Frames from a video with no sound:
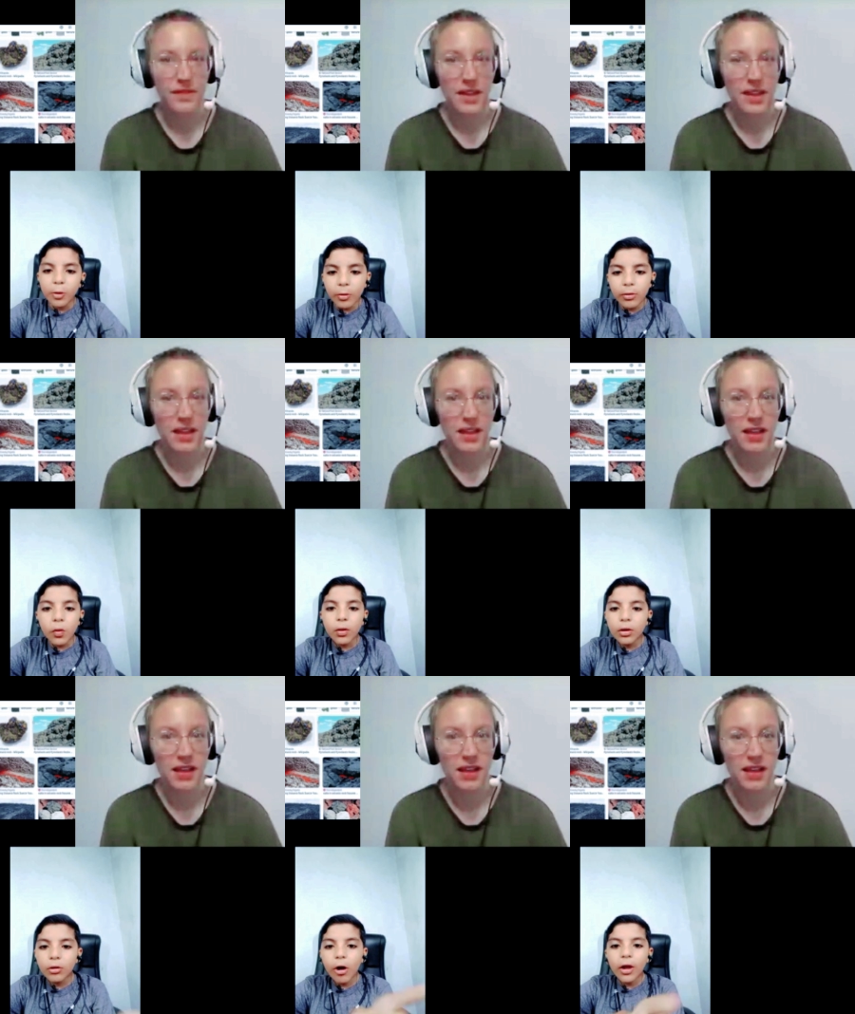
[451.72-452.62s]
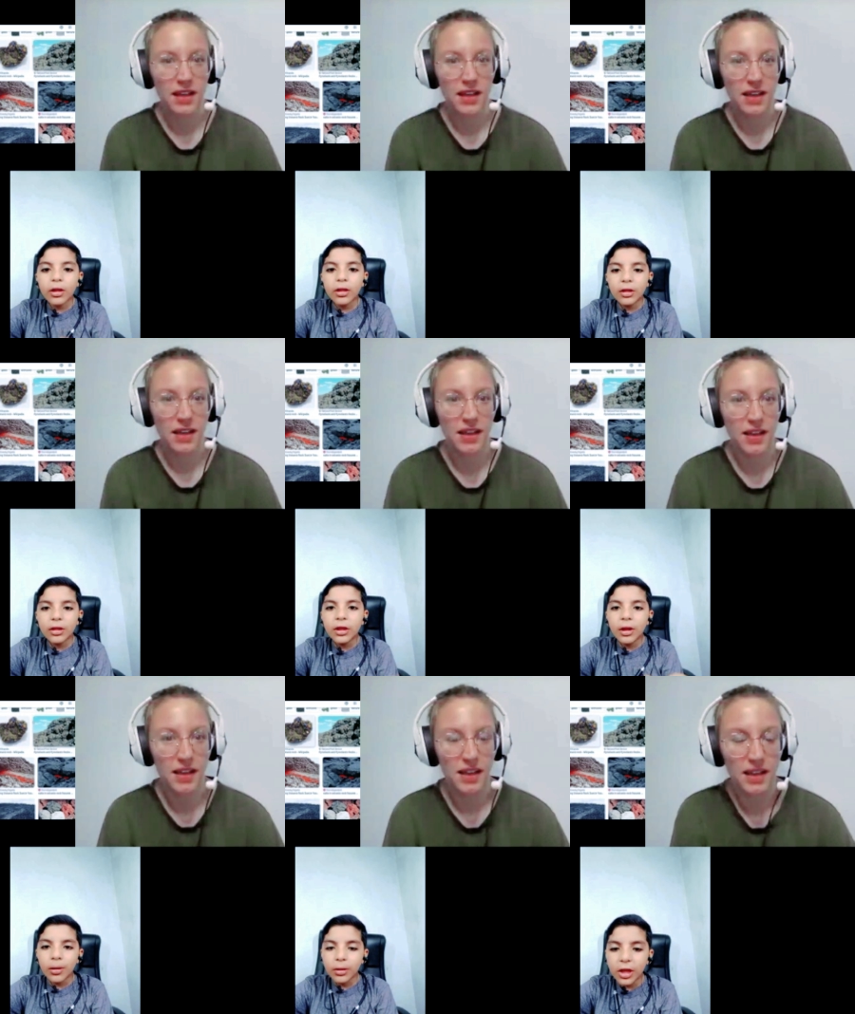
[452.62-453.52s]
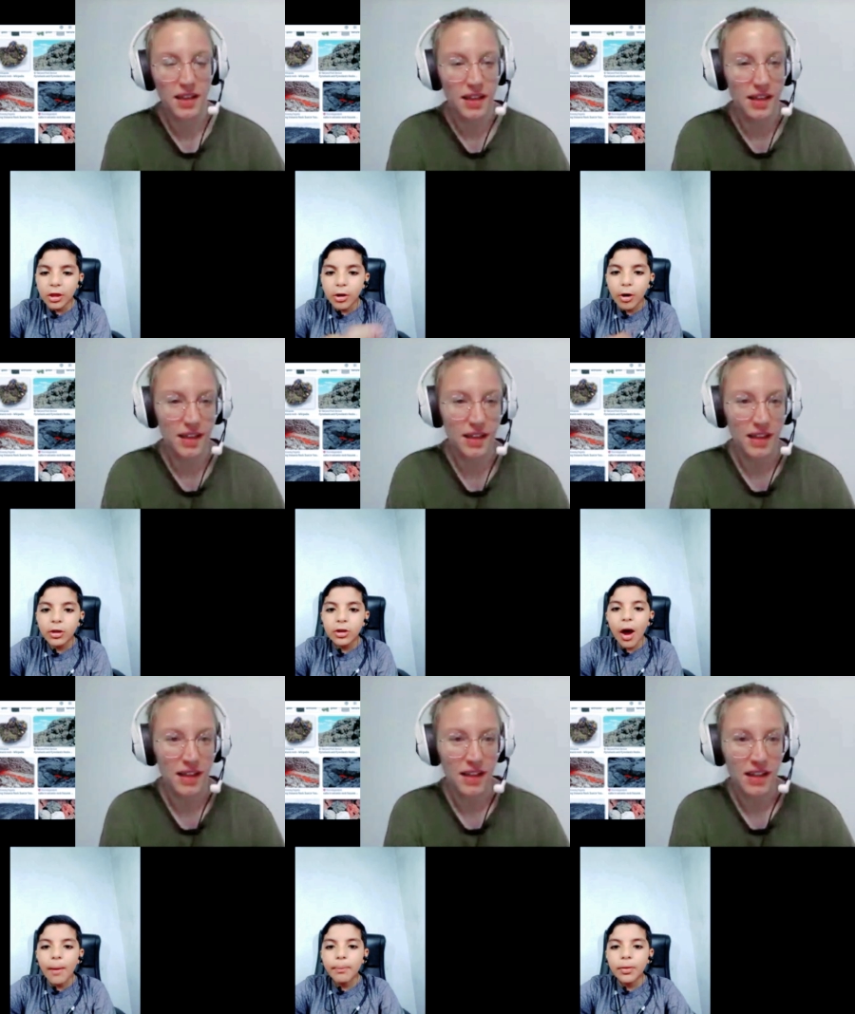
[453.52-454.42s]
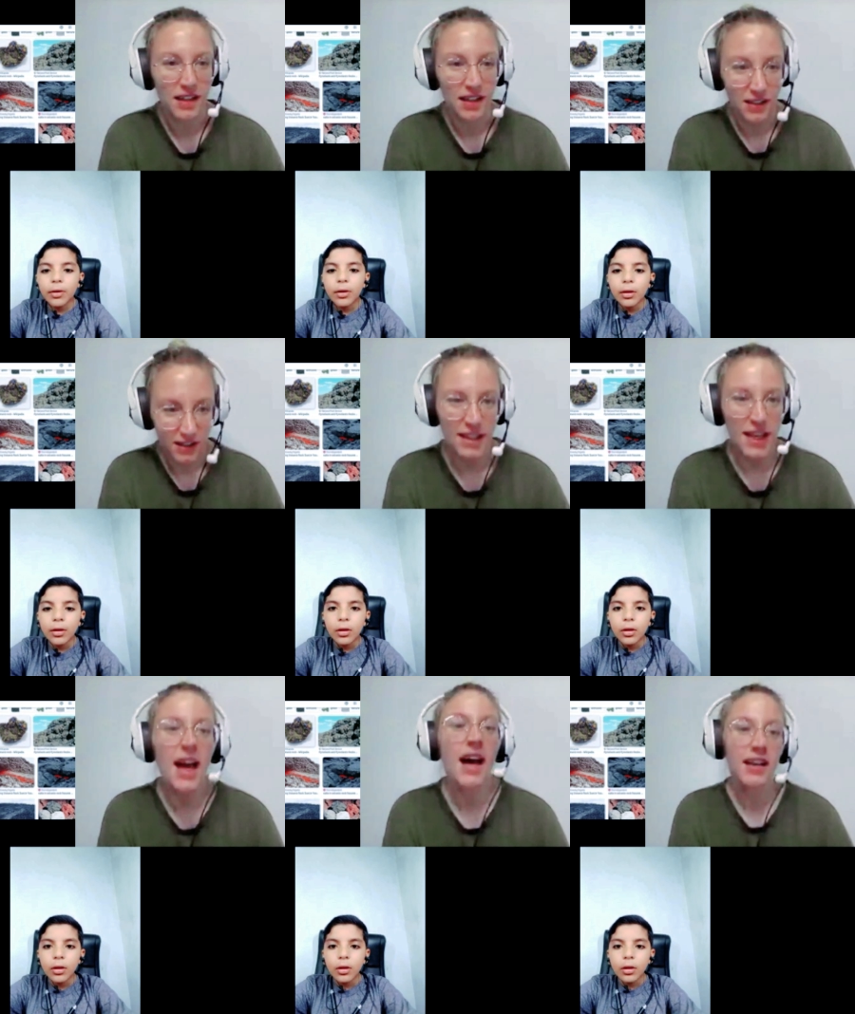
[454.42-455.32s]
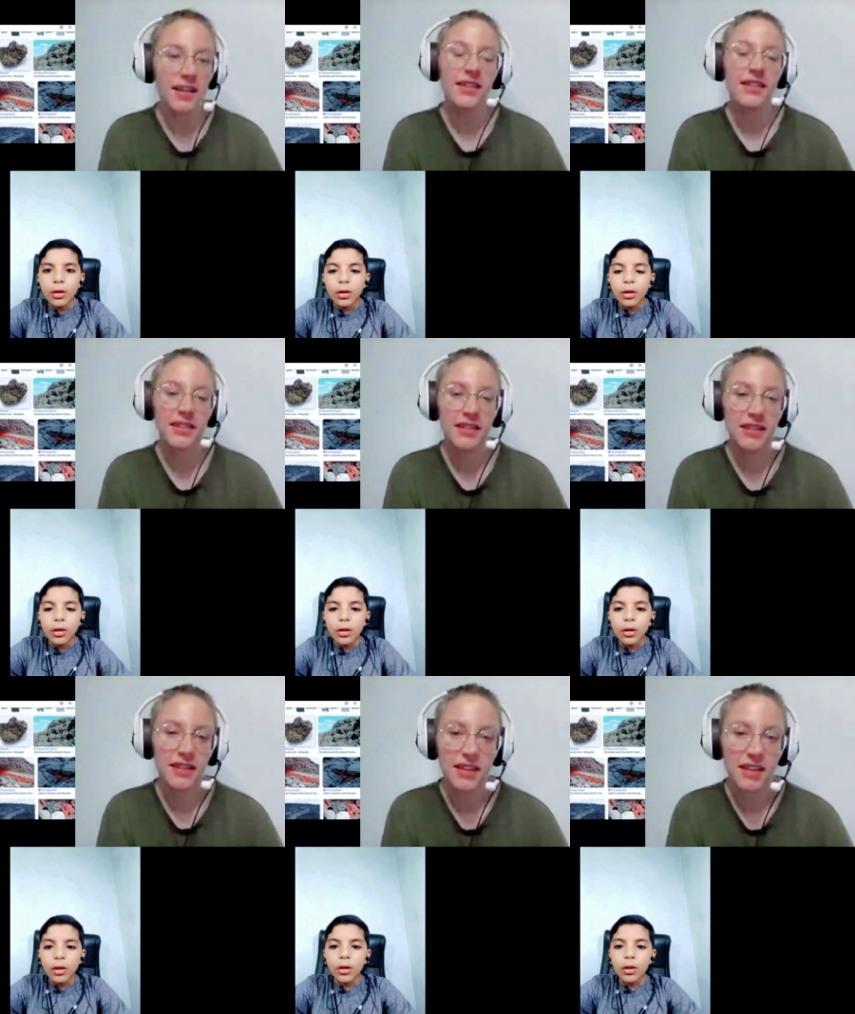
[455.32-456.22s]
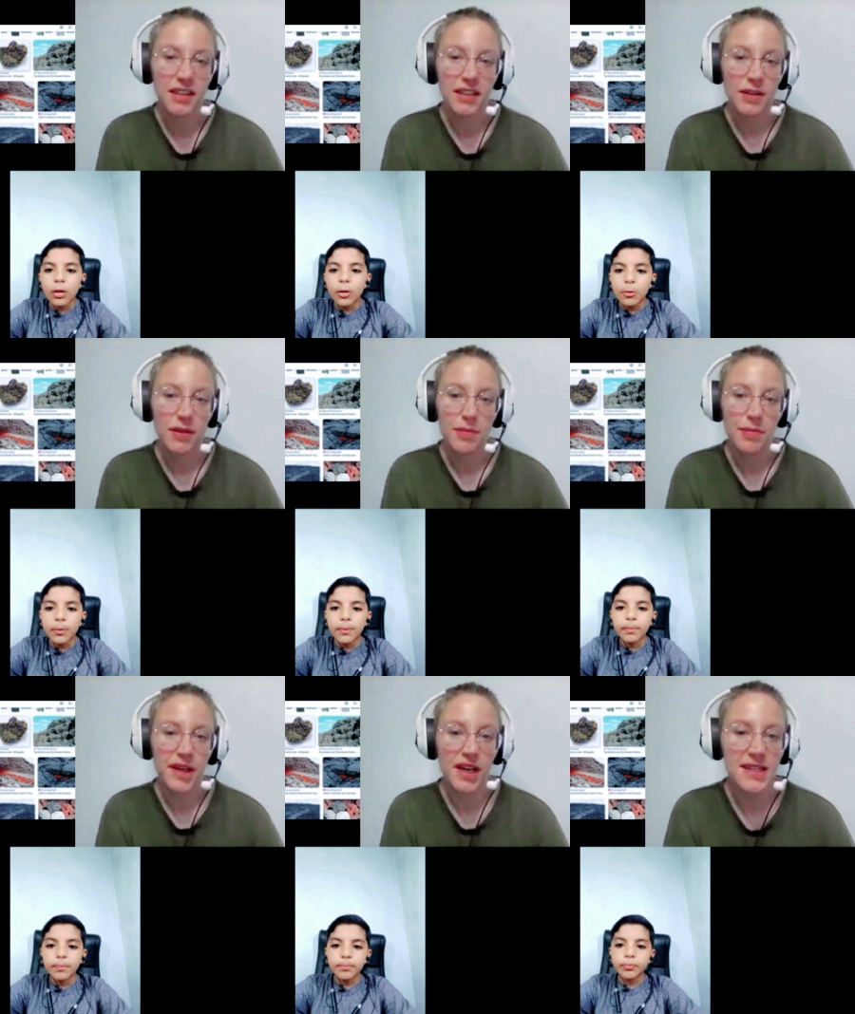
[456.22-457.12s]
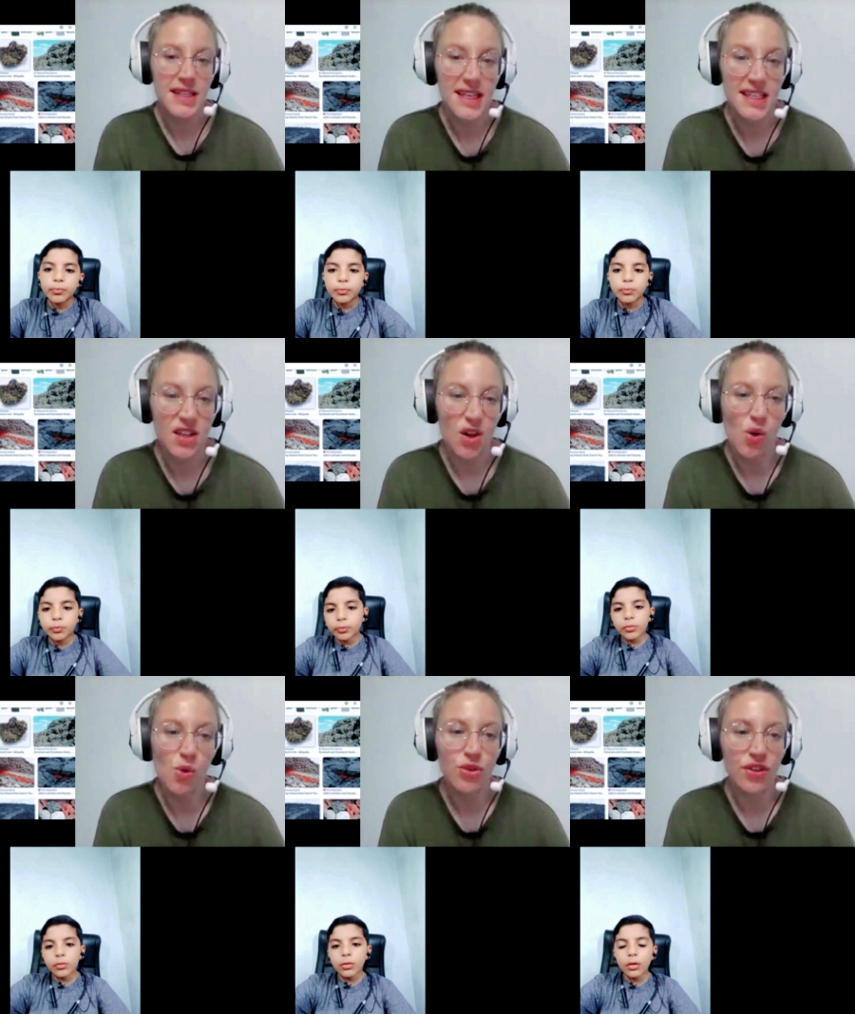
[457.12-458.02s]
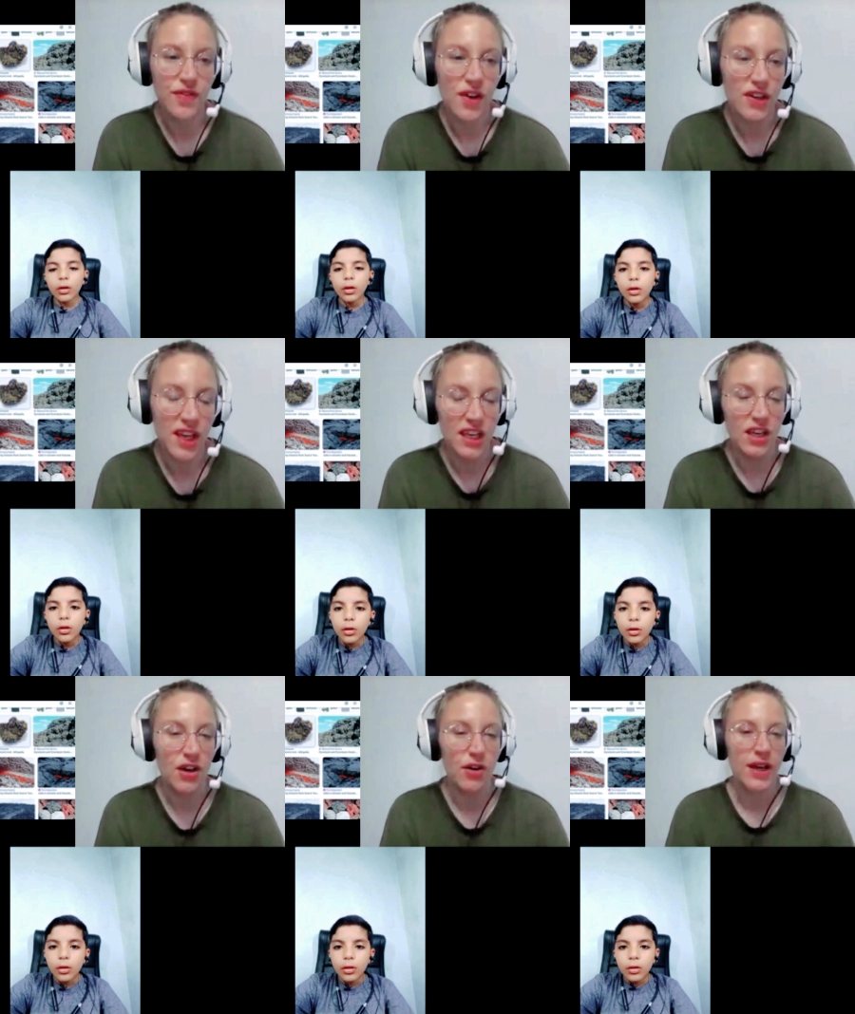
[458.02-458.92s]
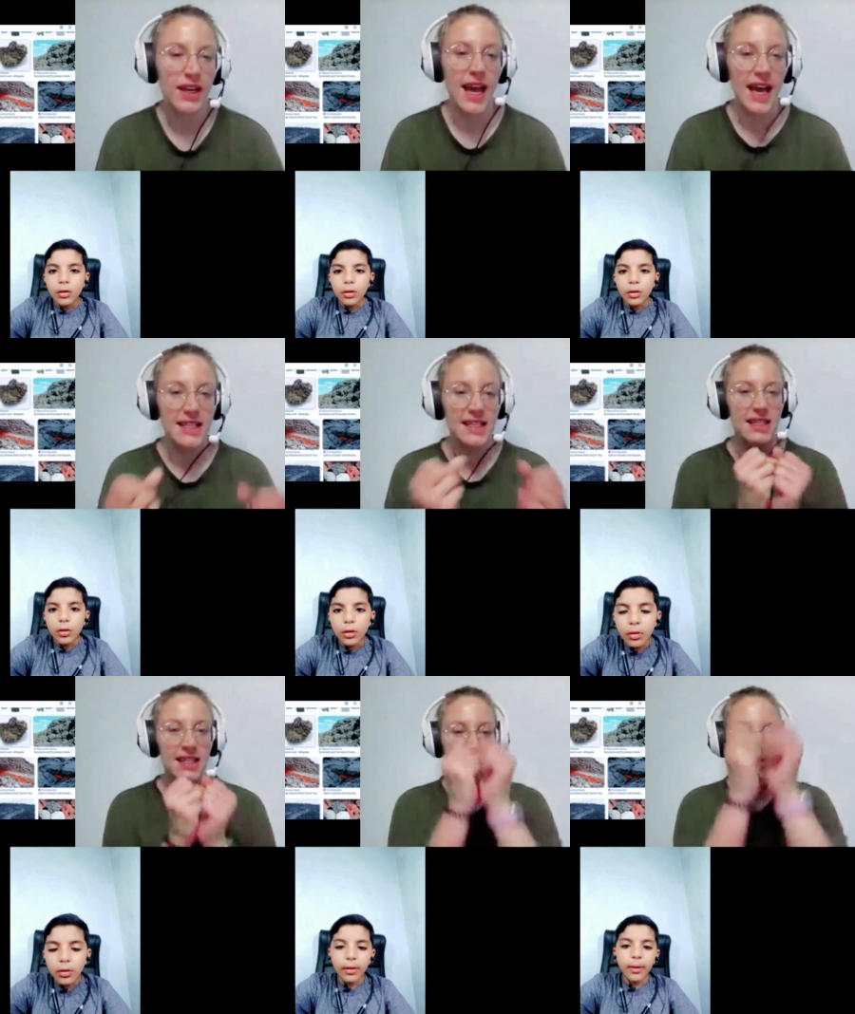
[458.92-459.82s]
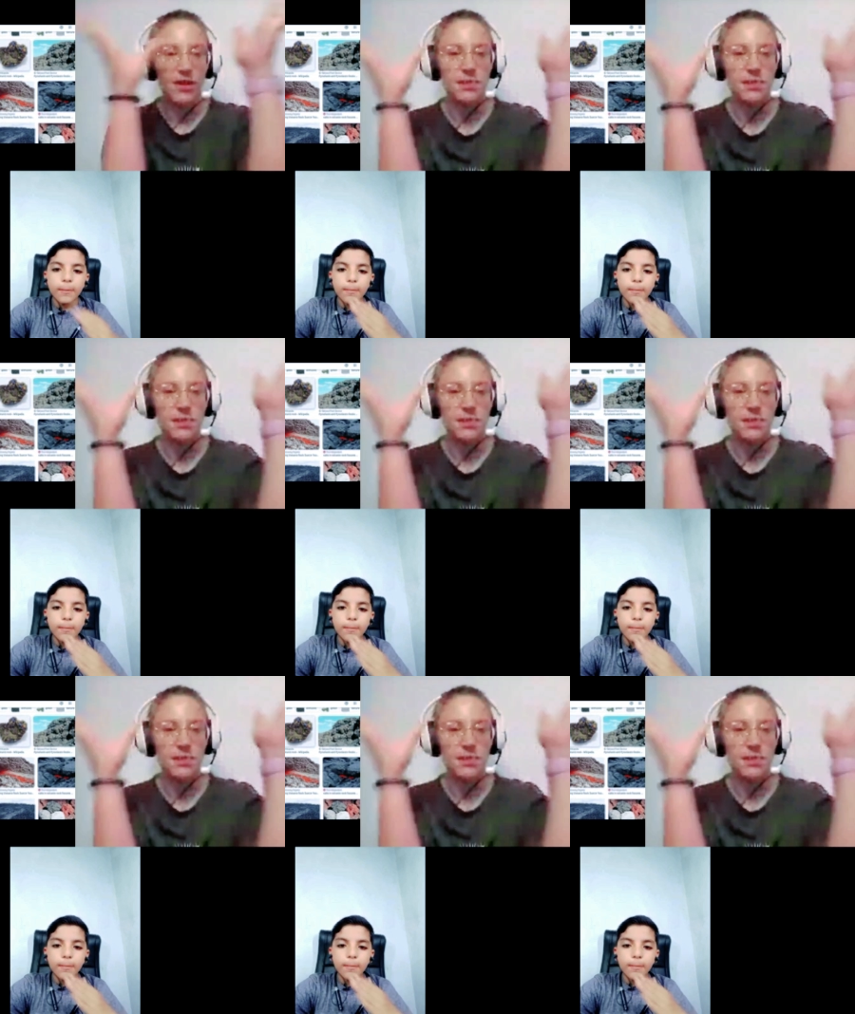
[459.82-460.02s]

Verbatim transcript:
Speaker 1: you cross this on top.
Speaker 2: Yeah. Because it is an older volcano and hasn't